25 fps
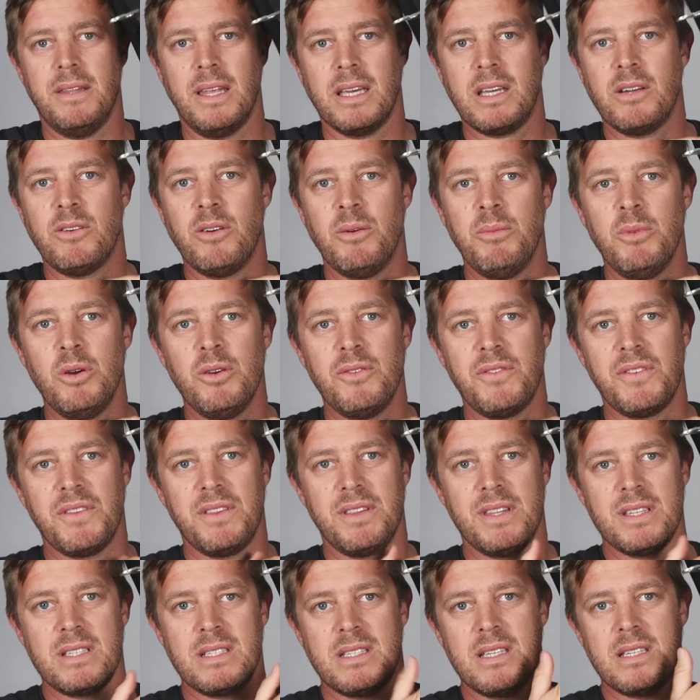They can
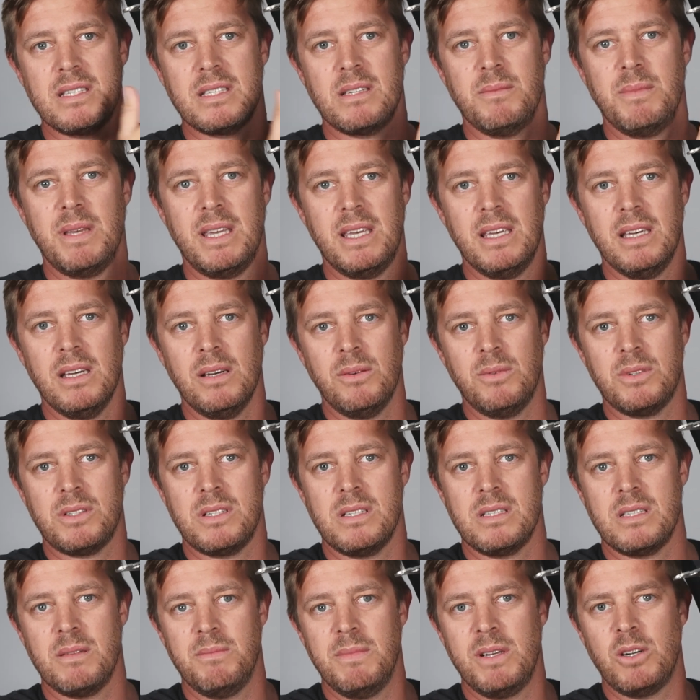remove this system here,
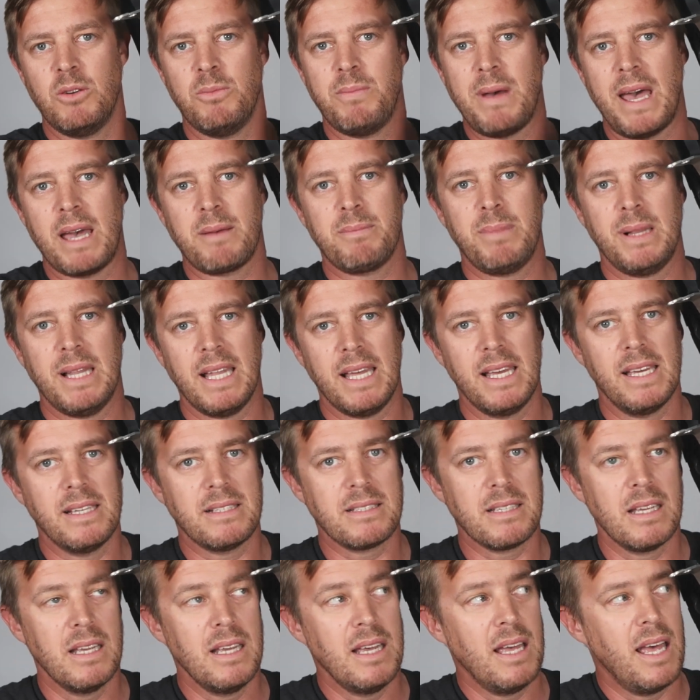which is the middle back
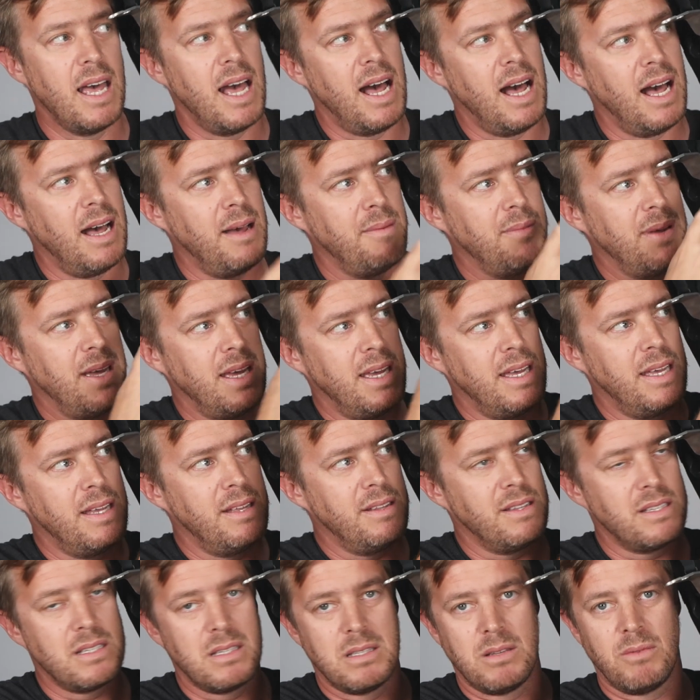plate, and
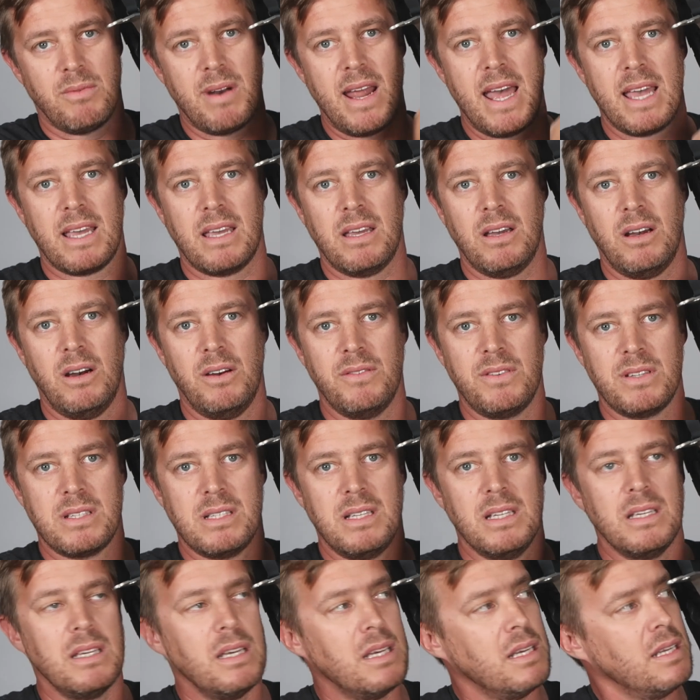this is the rack,
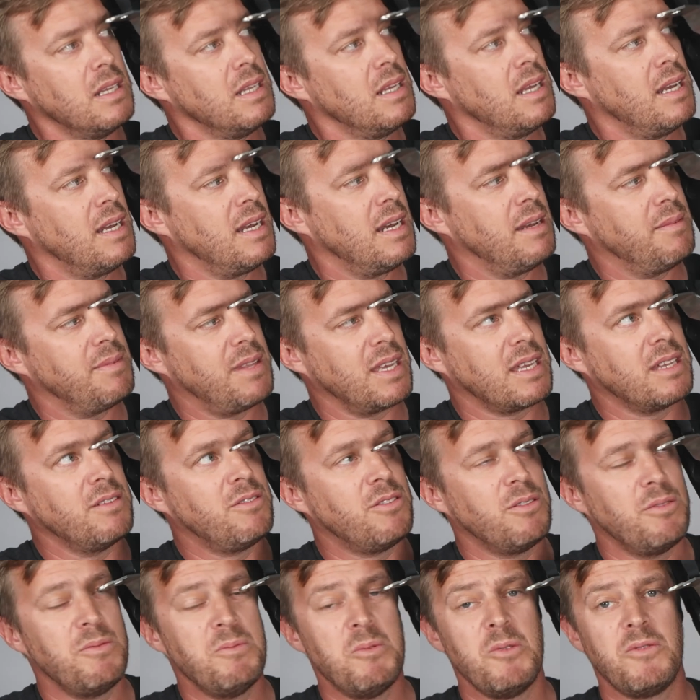obviously. They
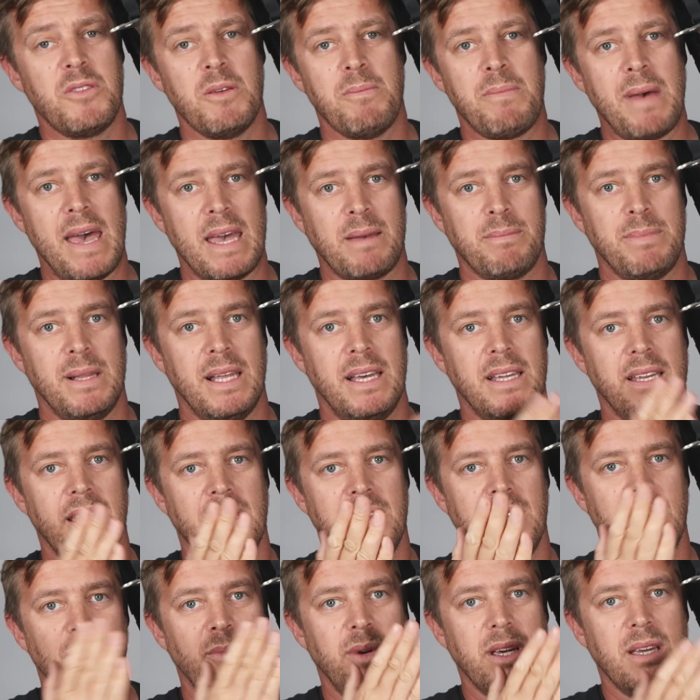can remove the back plate,
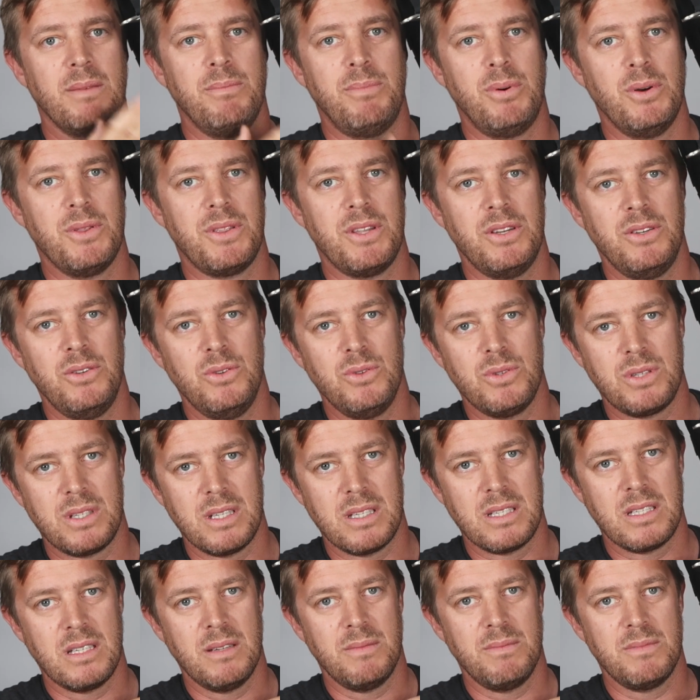and then we can put the new
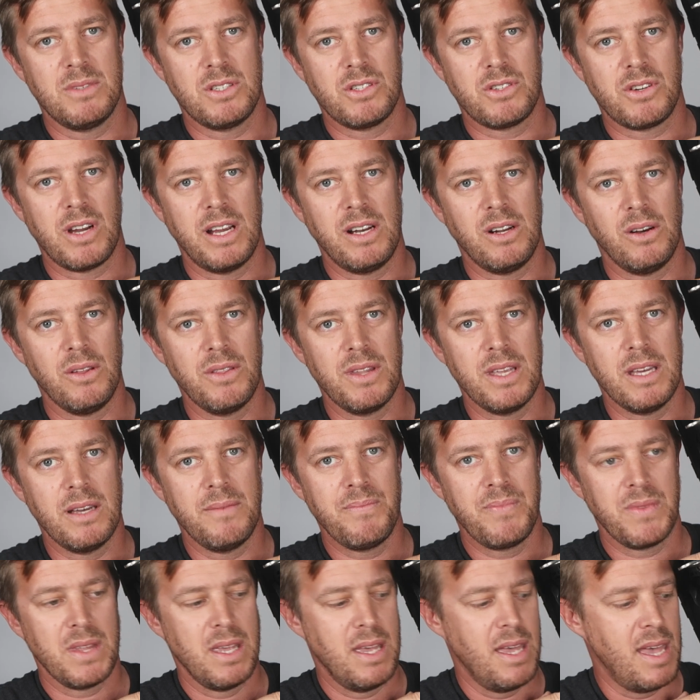system straight on
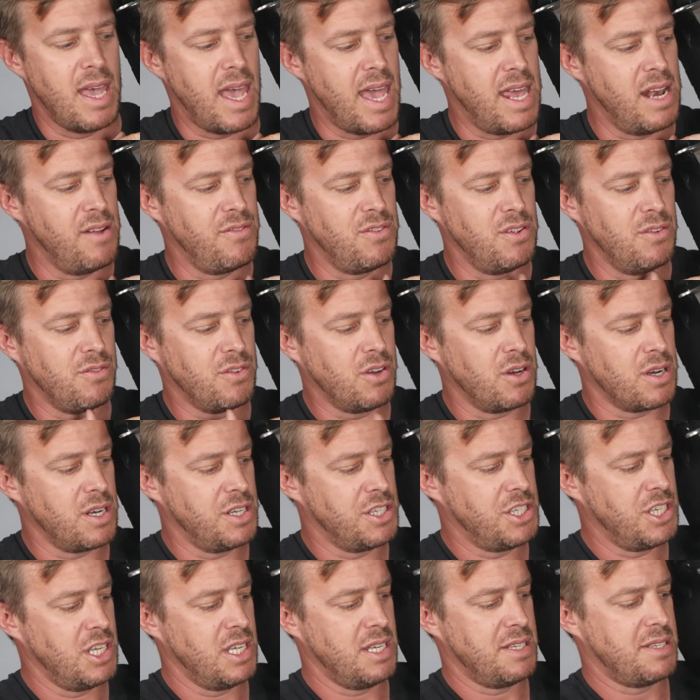there. And if you've got
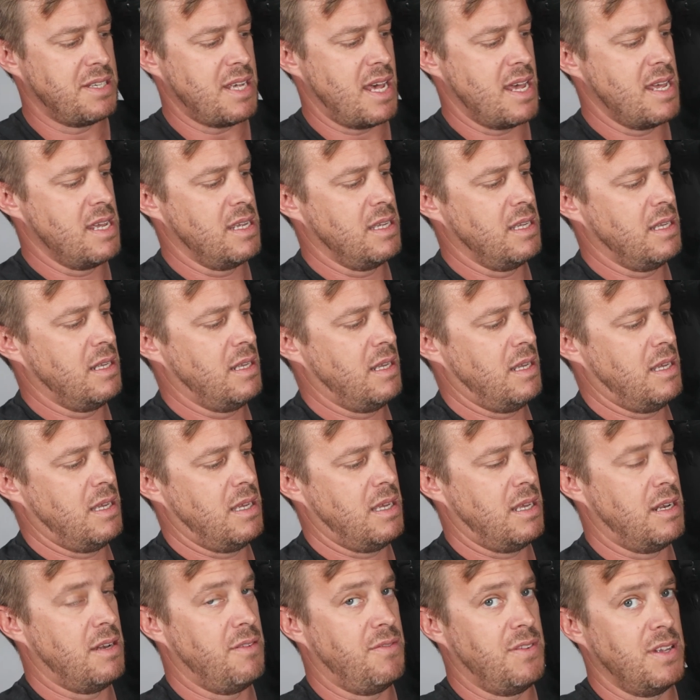a GSA,
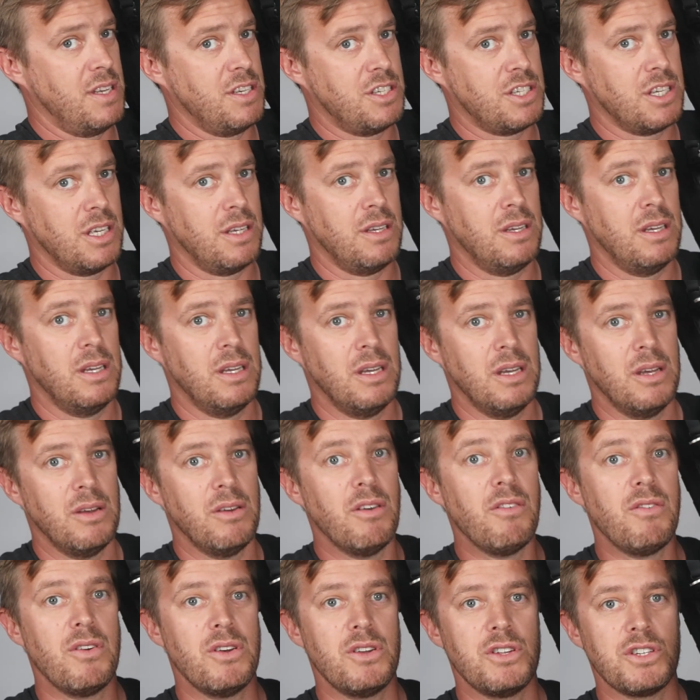an Adventure
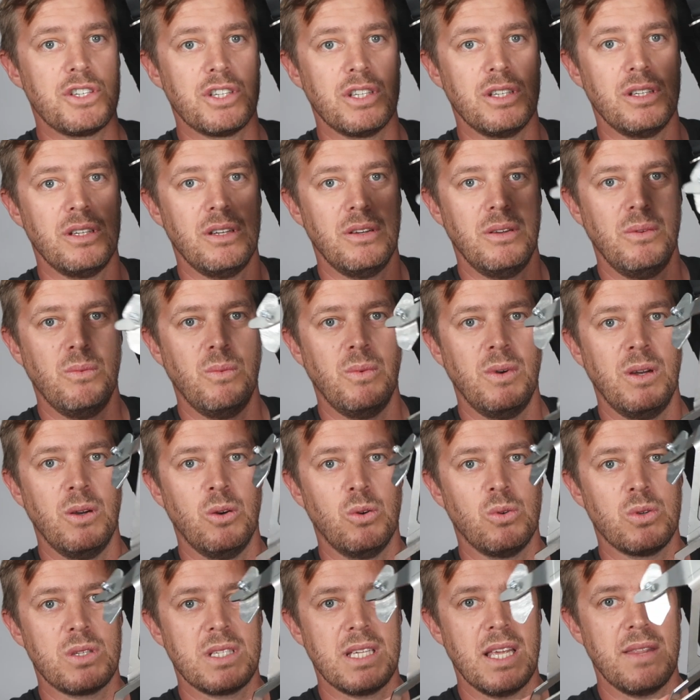version,
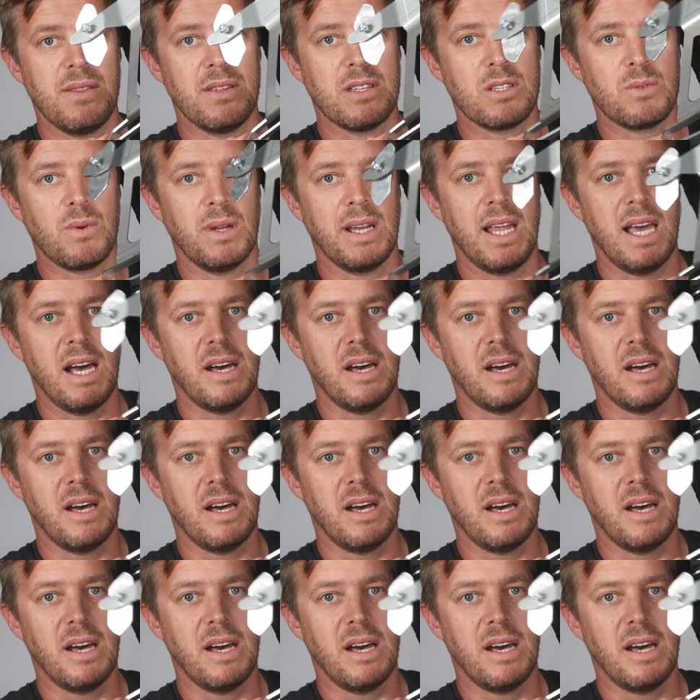we'll send this one